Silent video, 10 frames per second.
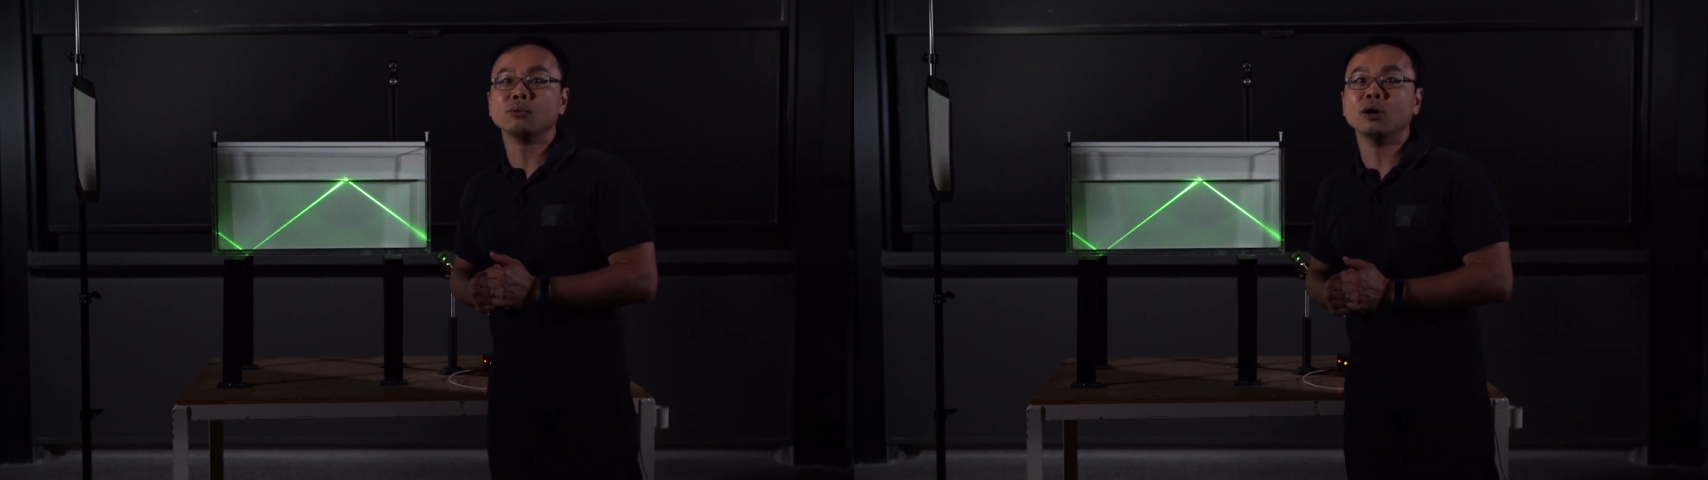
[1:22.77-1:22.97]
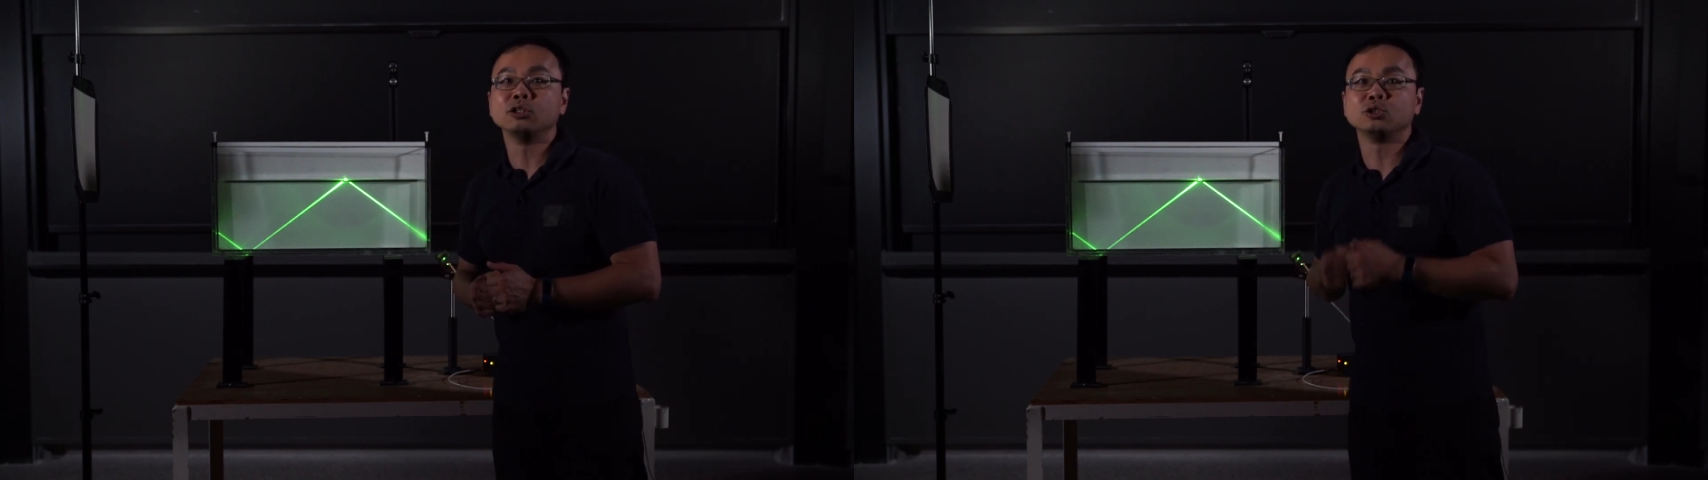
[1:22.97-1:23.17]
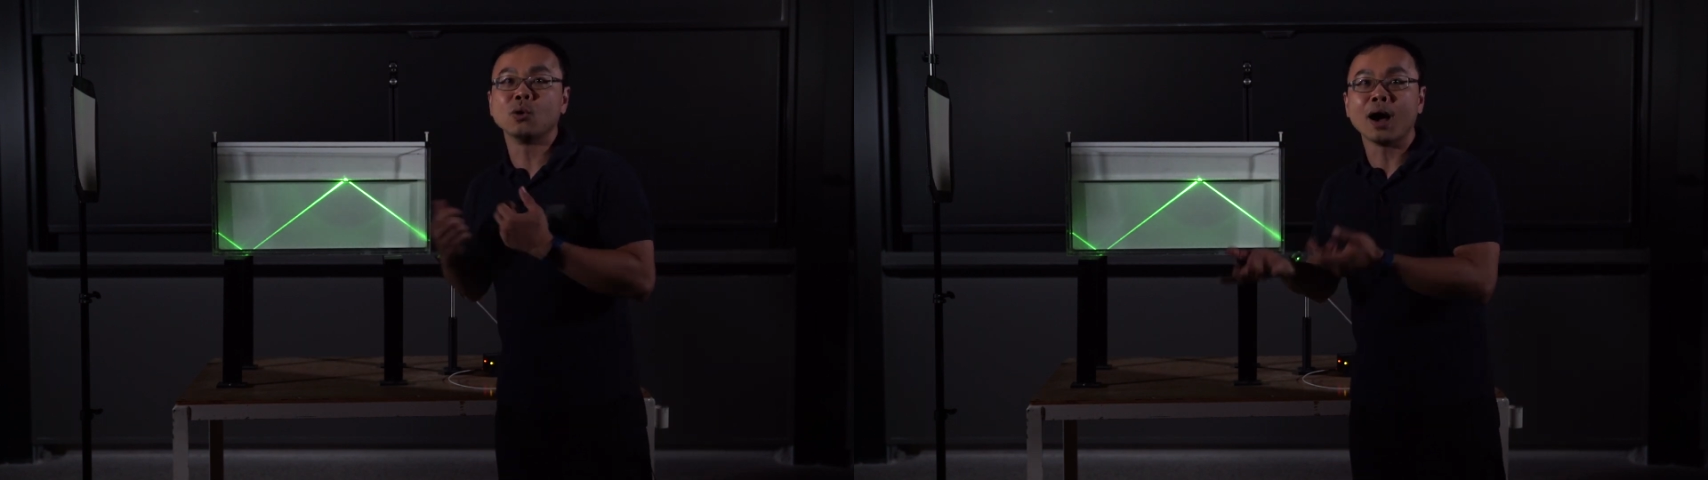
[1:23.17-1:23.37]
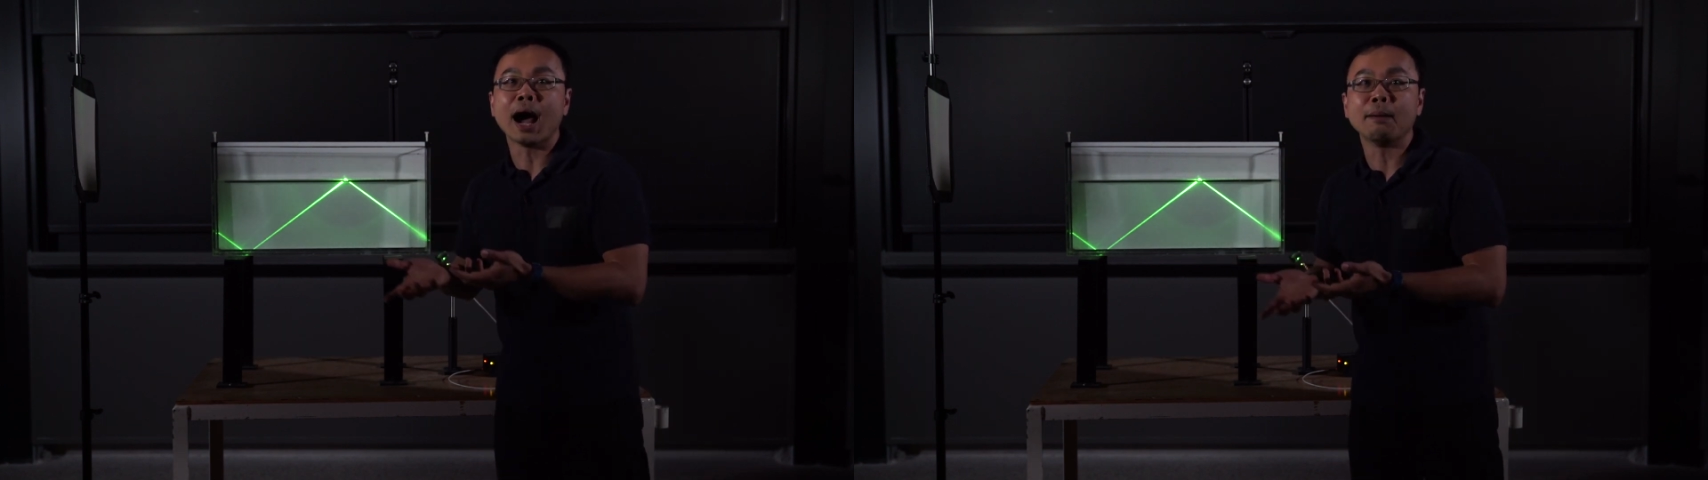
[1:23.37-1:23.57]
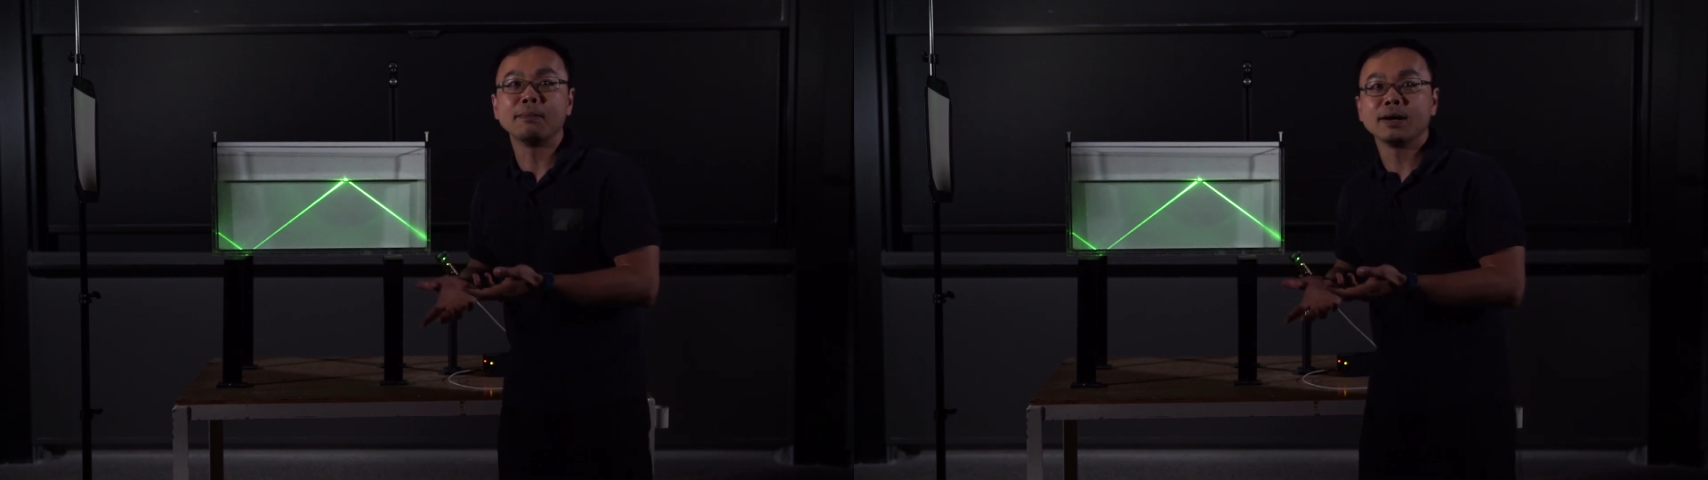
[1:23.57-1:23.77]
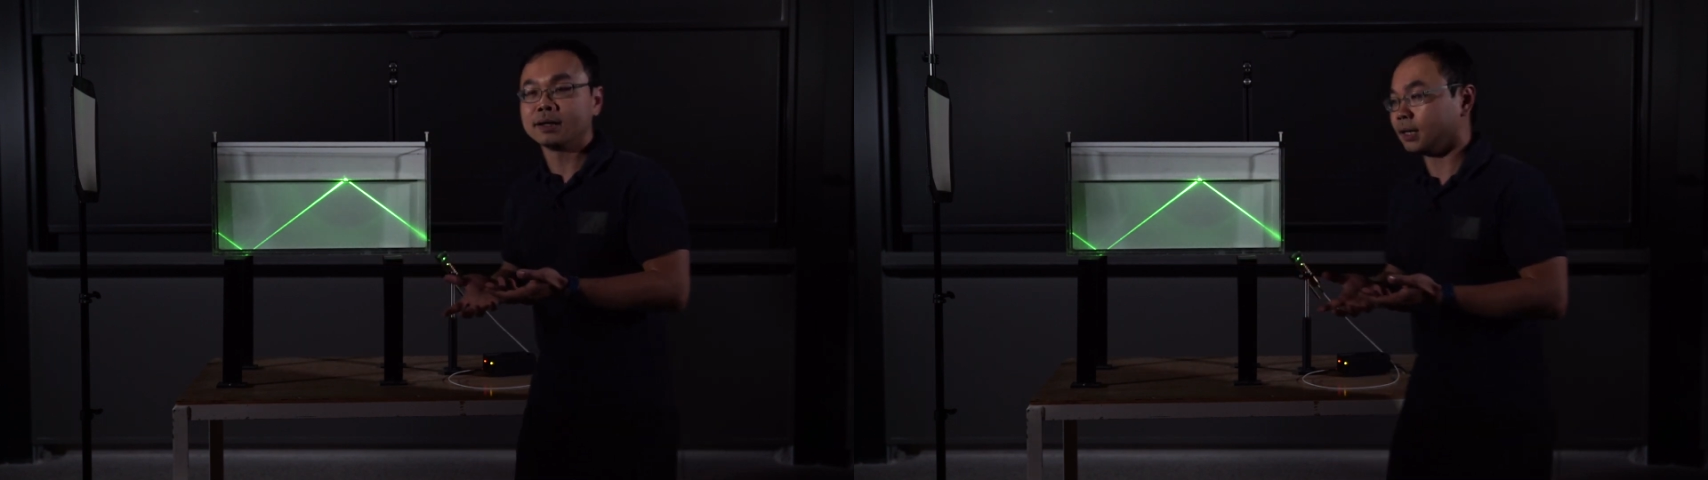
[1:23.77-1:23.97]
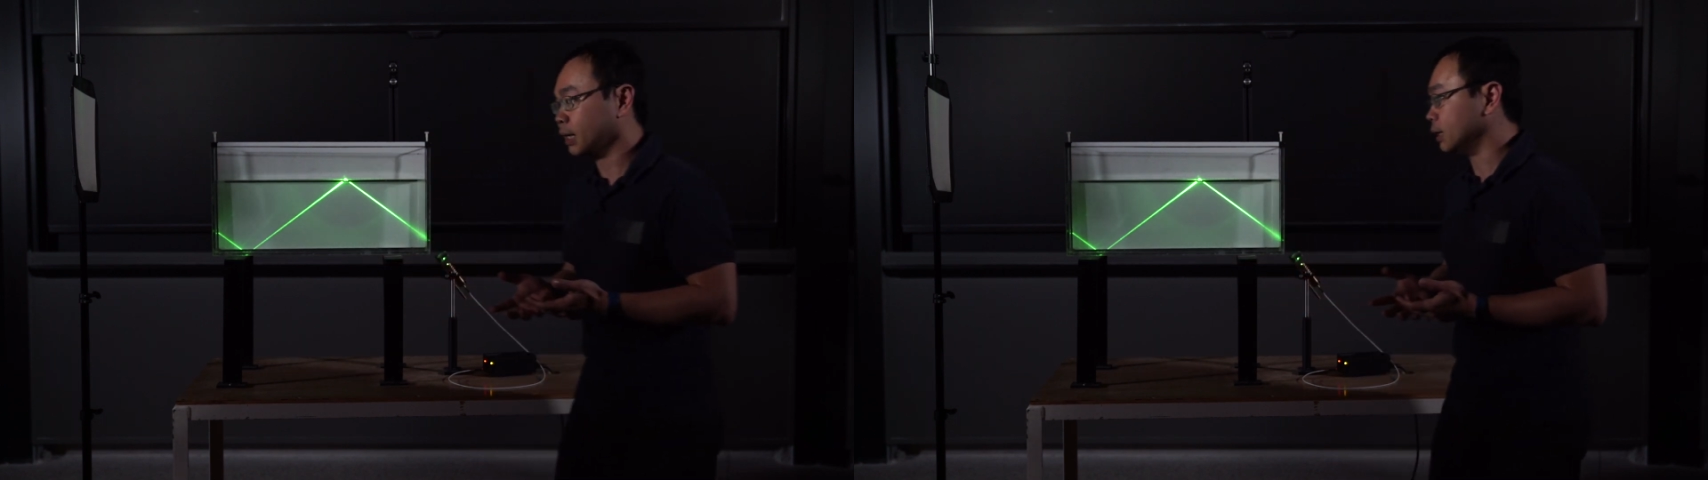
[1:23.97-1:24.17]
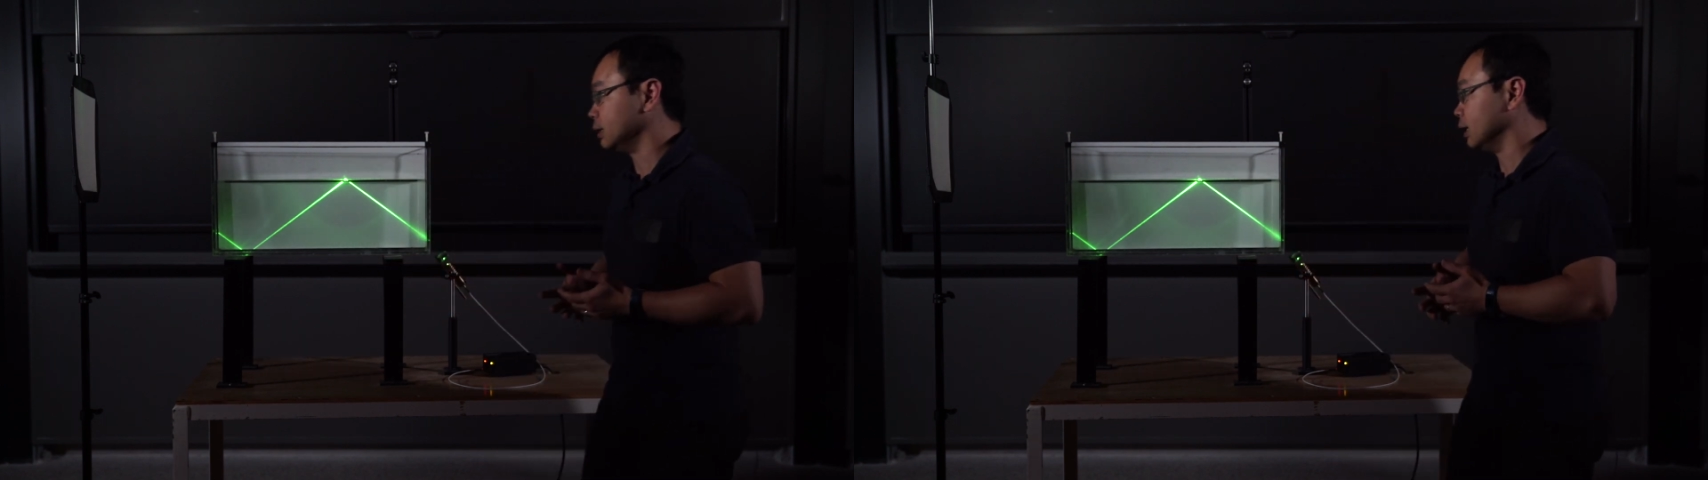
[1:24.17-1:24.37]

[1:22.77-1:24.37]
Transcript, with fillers: will show up uh,